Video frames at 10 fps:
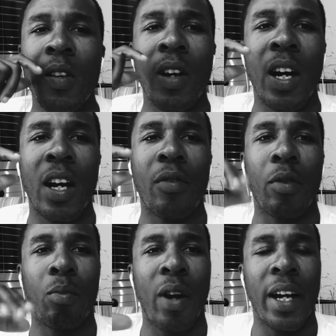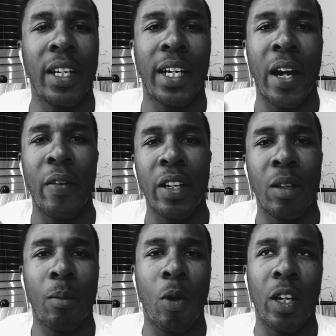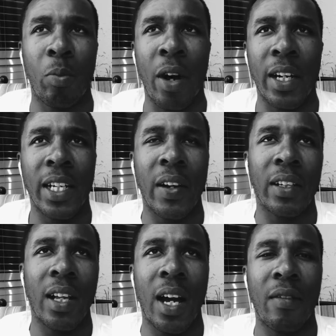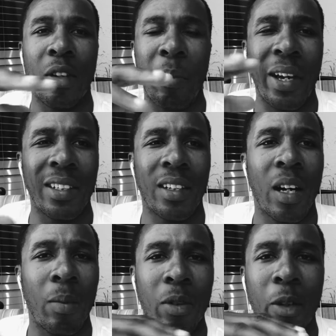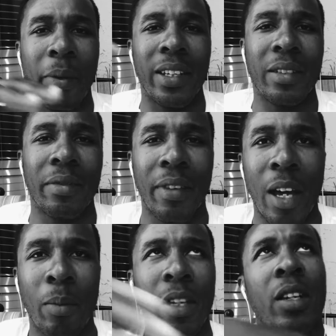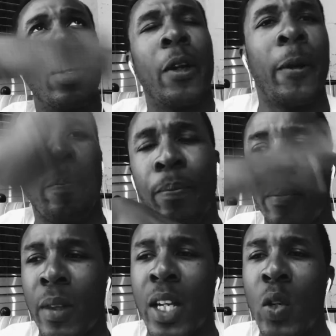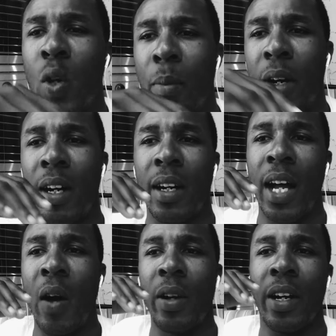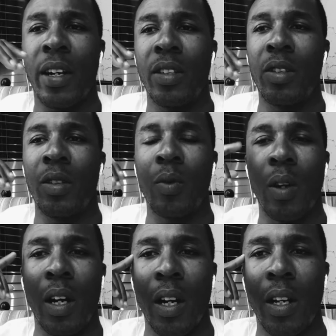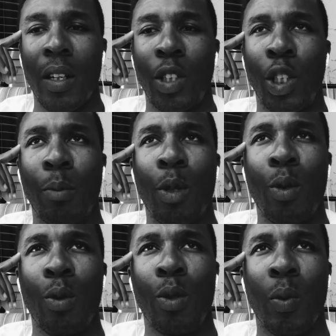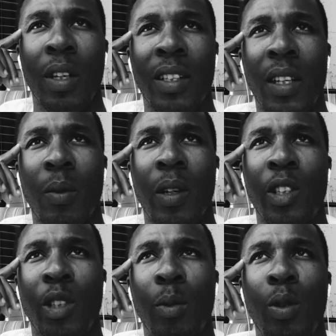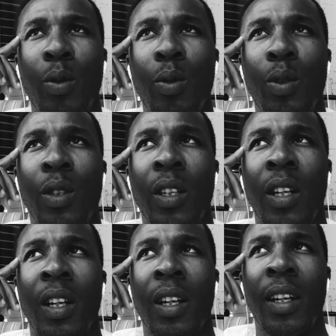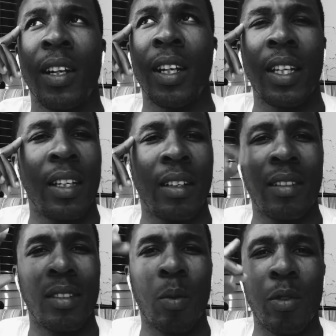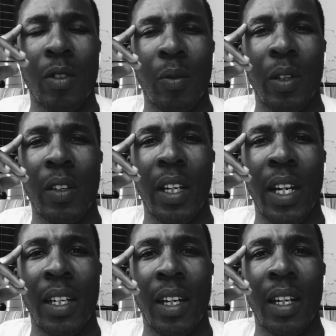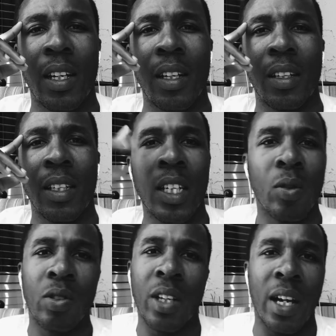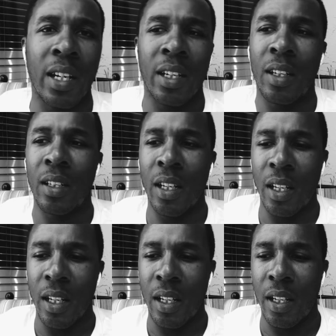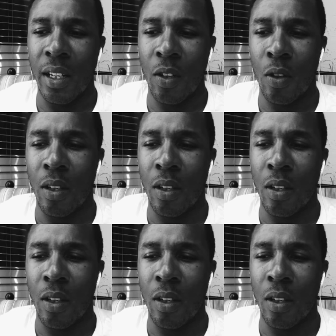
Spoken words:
for Brian and Carrie in the morning. Brian and Carrie Live, an amazing couple, an amazing family, who I'm out here to schmooze with. Is that the word? Schmooze? I think it's almost the word. And, just kind of